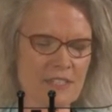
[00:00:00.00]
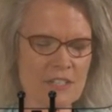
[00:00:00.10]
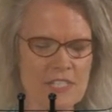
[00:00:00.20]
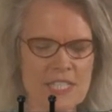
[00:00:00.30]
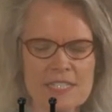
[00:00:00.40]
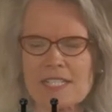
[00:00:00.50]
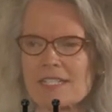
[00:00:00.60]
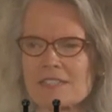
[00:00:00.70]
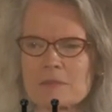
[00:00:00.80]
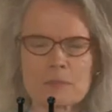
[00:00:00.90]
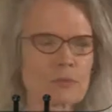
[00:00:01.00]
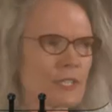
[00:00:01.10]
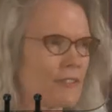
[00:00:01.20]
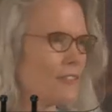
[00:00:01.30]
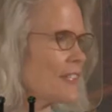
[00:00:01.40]
our dedicated
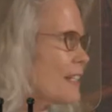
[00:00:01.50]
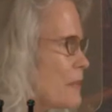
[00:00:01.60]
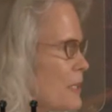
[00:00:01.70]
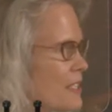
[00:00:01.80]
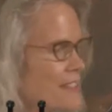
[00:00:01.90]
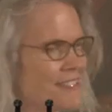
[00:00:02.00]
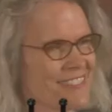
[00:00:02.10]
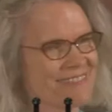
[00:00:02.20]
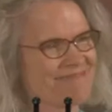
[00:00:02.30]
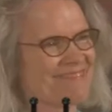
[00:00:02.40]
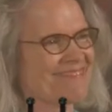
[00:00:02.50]
employees at IMLS.